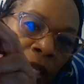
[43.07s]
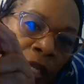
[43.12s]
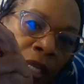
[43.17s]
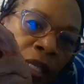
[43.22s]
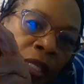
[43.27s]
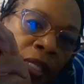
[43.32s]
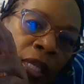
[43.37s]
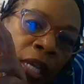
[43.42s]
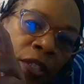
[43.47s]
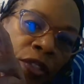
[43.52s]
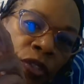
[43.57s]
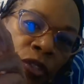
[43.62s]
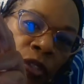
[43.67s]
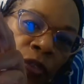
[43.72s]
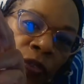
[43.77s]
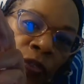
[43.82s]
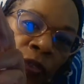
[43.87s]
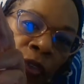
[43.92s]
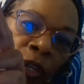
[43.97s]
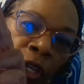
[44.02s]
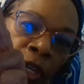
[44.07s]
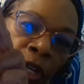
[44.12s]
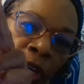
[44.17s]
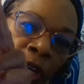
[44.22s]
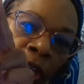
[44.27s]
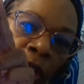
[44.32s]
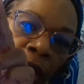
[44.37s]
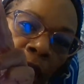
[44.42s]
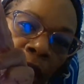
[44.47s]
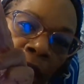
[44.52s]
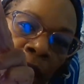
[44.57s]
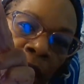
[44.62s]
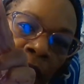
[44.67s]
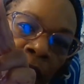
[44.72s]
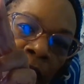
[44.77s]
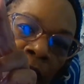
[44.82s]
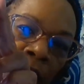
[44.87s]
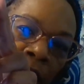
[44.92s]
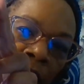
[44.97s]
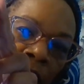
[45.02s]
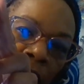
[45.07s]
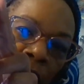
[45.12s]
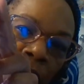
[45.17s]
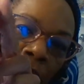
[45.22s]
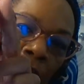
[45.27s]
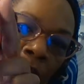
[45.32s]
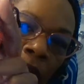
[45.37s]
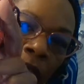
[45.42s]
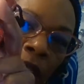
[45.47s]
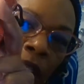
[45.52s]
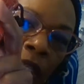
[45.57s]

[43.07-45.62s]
a central figure and it is, see